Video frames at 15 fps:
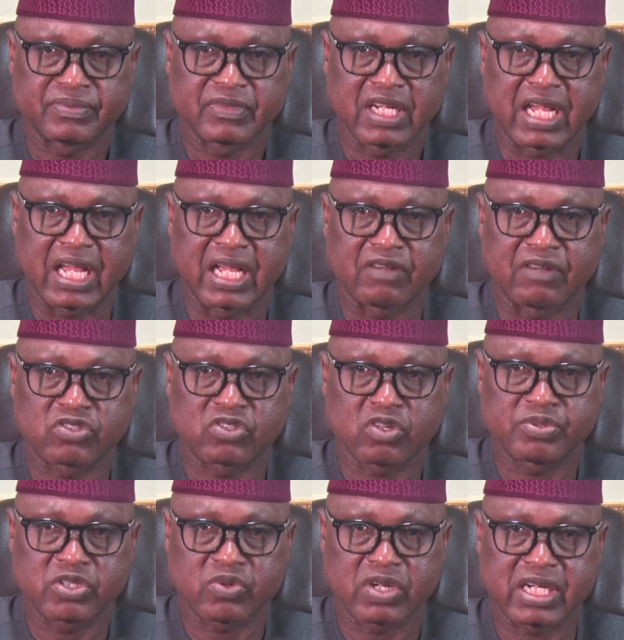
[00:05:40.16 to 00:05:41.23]
I have
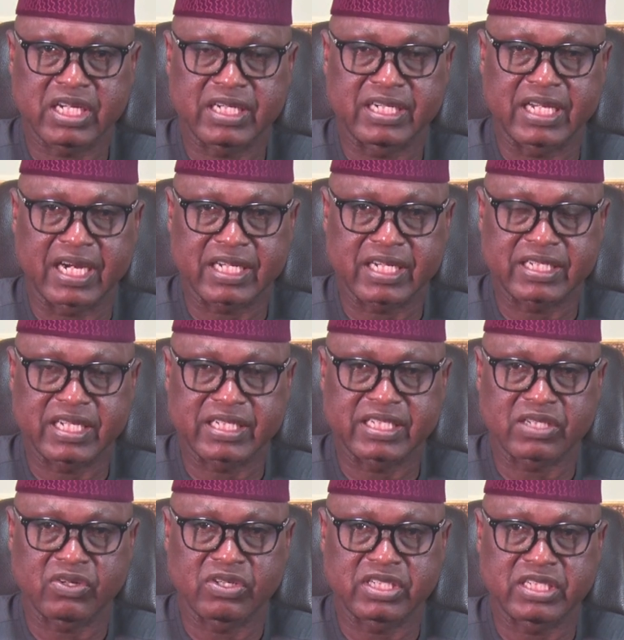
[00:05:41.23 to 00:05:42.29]
subsequently directed
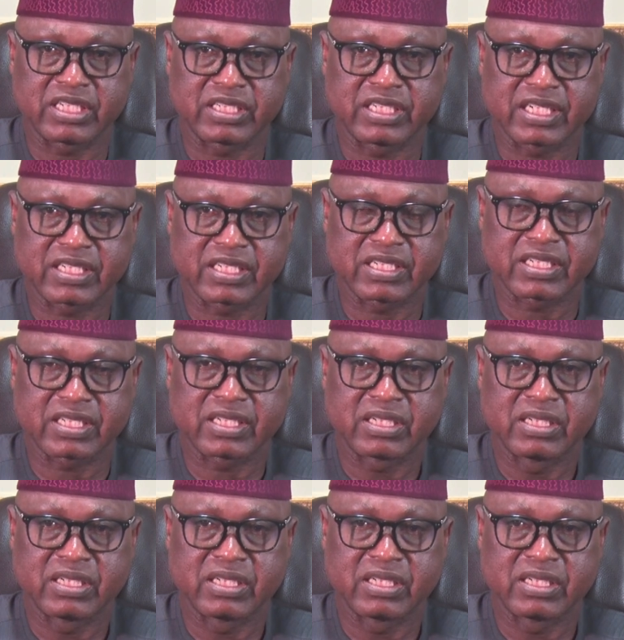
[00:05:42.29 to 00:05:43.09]
security agencies